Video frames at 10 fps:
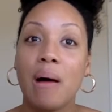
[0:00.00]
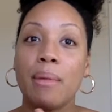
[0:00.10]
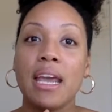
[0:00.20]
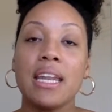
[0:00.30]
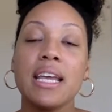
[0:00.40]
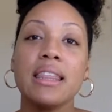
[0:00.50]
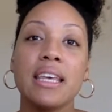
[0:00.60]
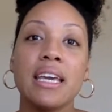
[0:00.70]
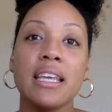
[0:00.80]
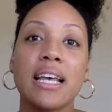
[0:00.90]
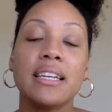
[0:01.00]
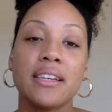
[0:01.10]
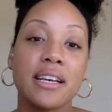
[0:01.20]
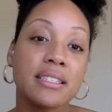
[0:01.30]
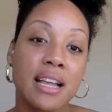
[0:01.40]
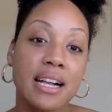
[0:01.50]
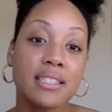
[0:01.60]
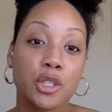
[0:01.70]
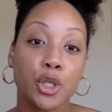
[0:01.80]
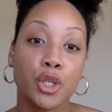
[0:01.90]
Anything that does not
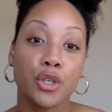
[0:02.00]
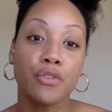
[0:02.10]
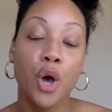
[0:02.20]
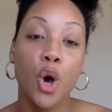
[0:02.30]
serve